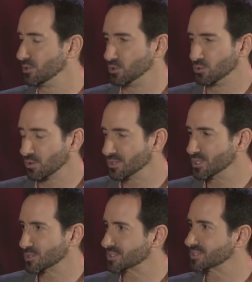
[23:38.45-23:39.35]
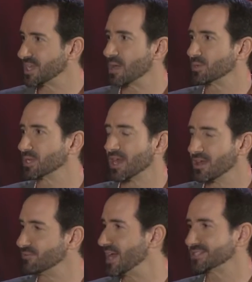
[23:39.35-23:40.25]
Your league, this is happening, and I
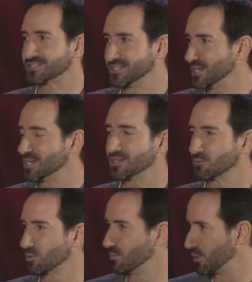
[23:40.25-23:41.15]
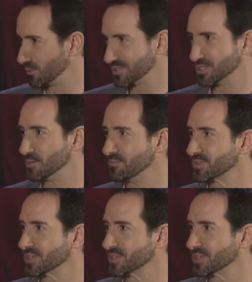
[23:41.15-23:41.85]
have not seen anything remotely